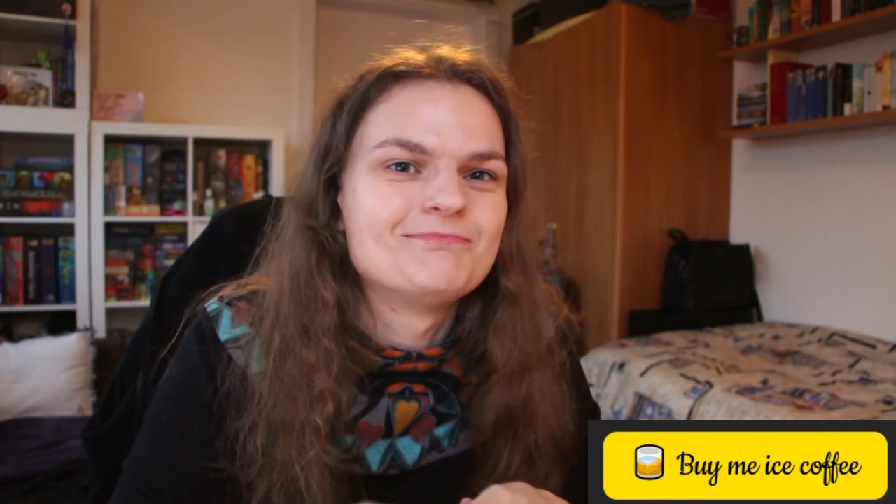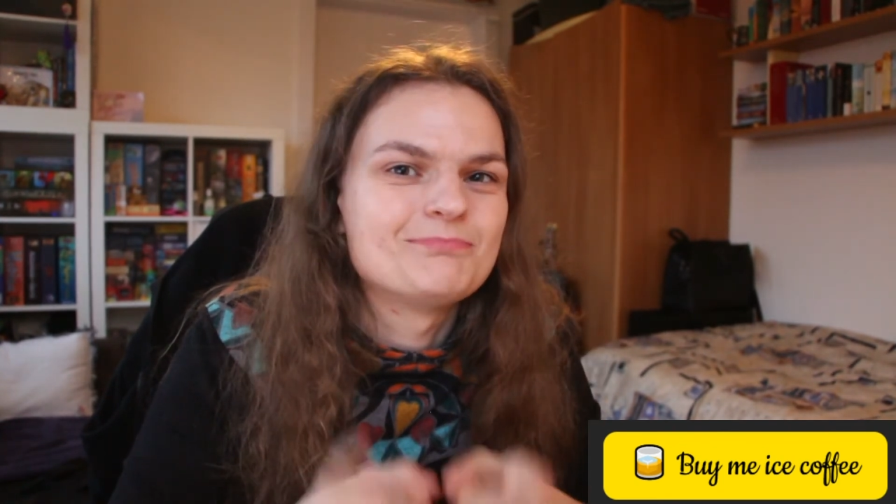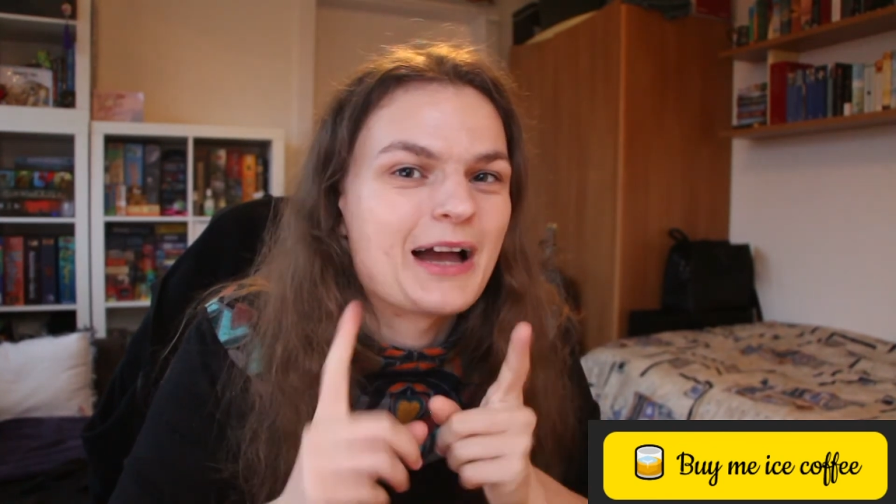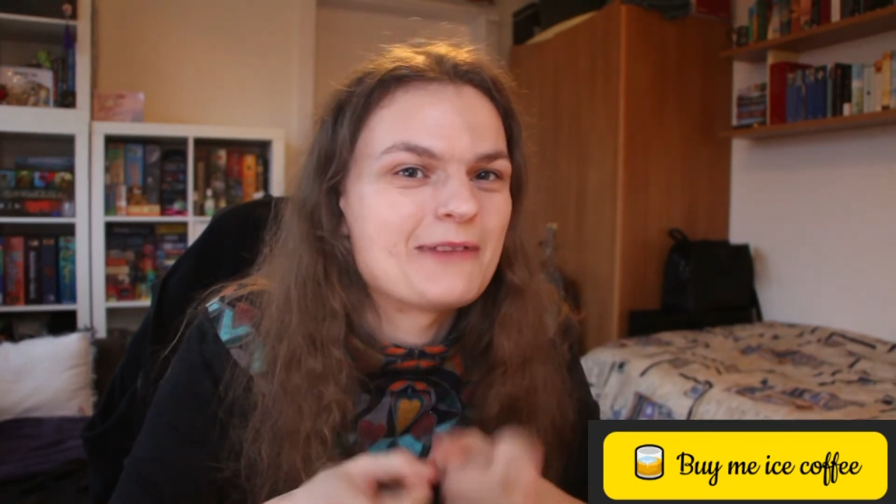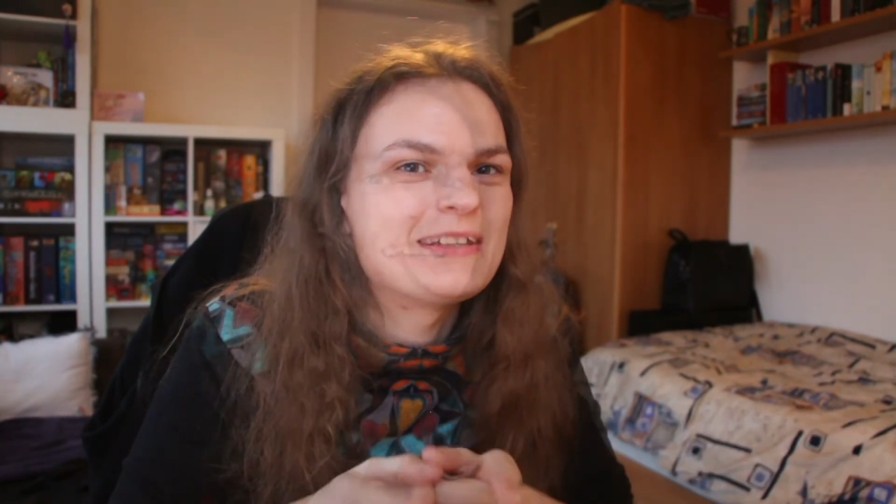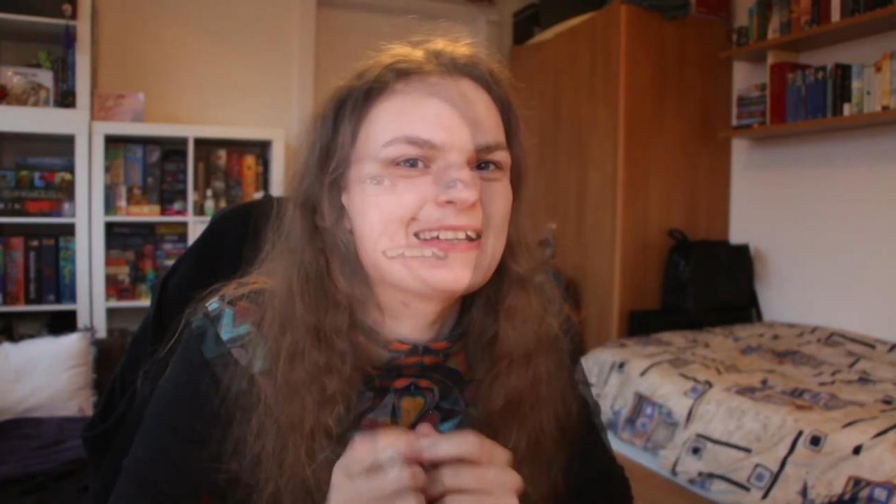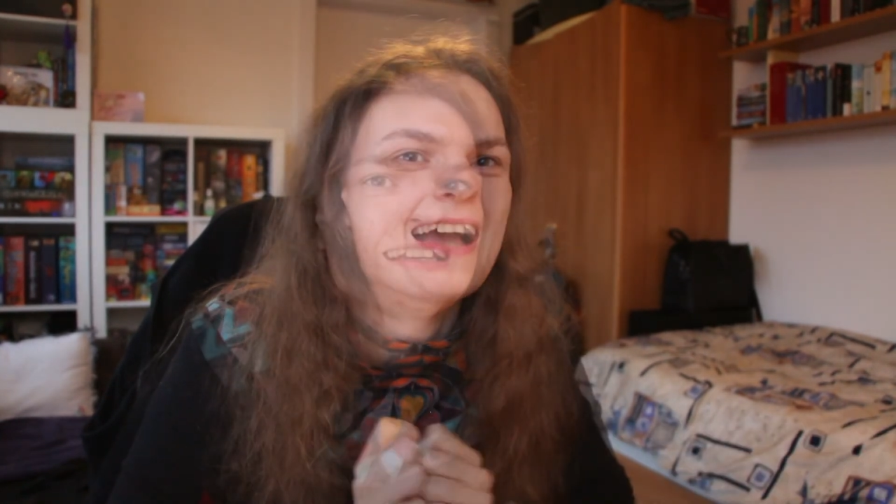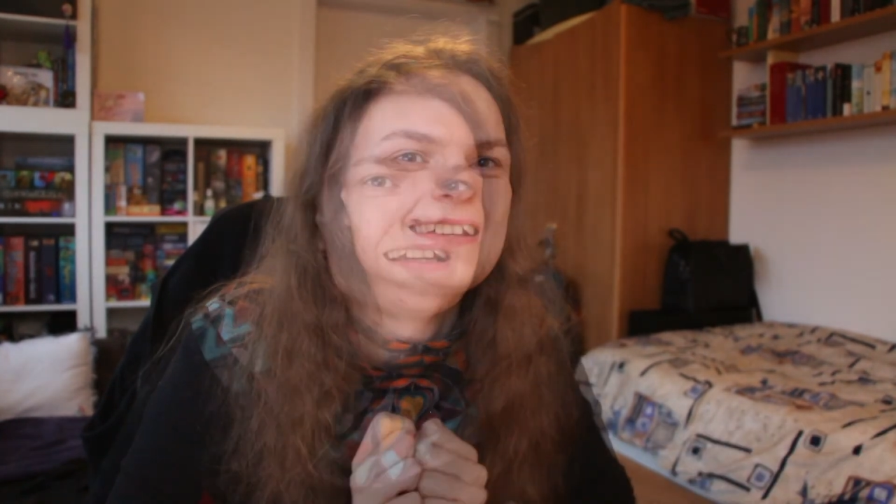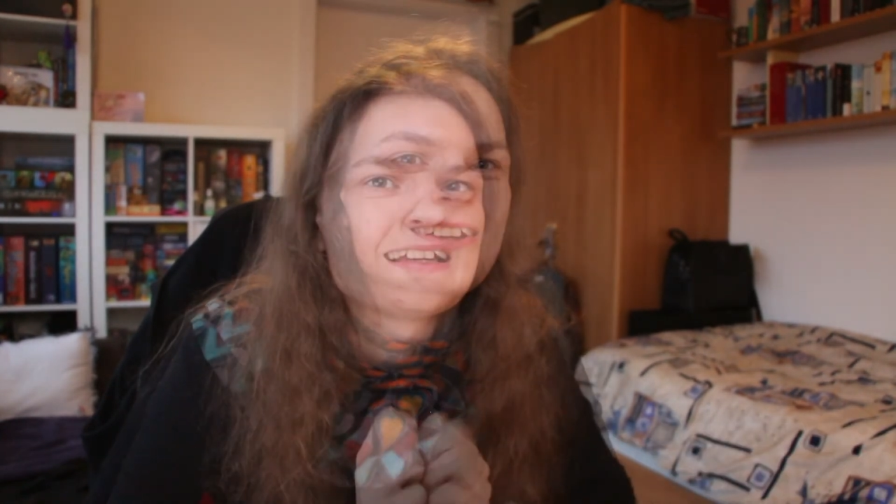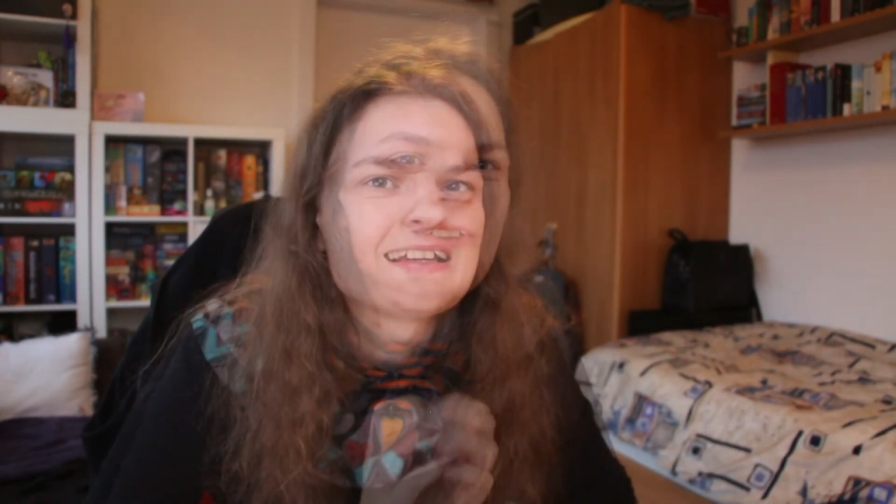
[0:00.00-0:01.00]
buy me an
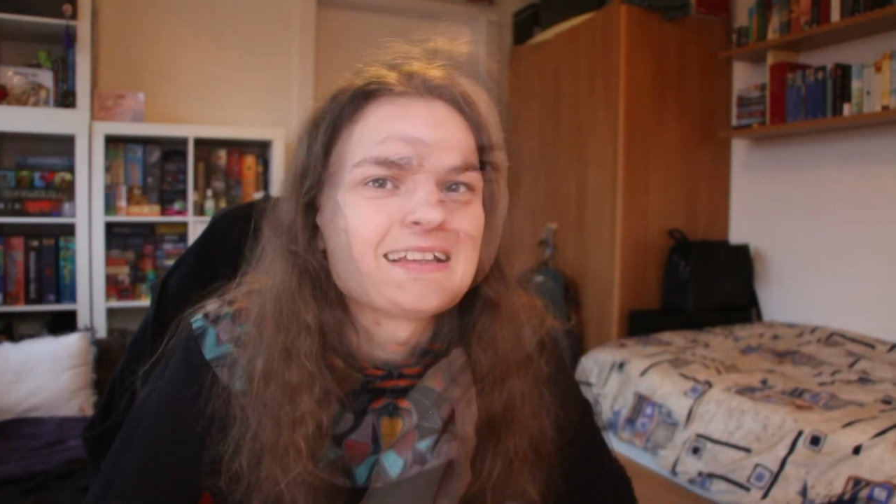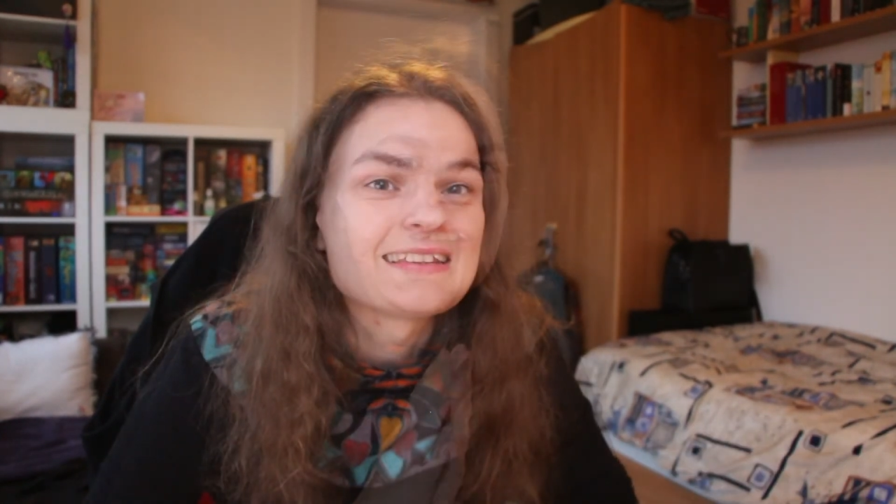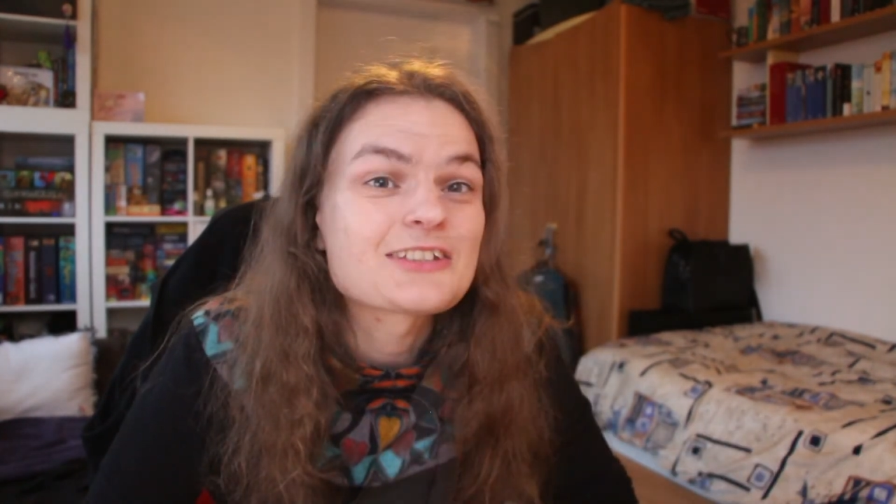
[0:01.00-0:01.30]
iced coffee.